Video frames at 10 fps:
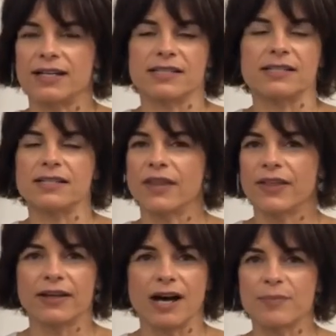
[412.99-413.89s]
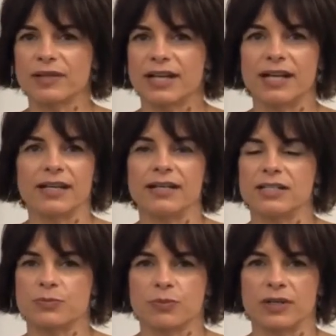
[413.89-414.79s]
It's nothing complicated.
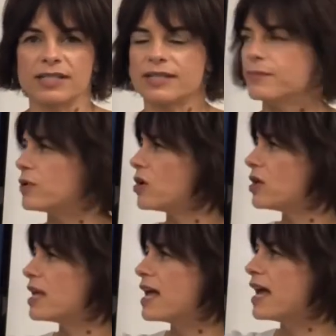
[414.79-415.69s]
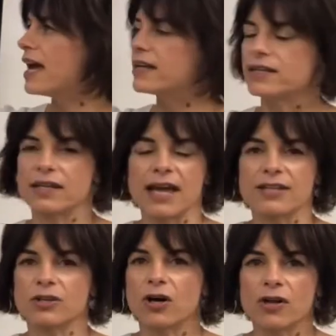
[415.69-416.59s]
It's pretty simple, and it
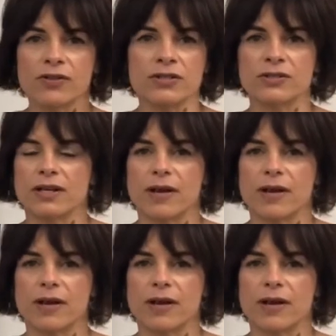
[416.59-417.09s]
has all the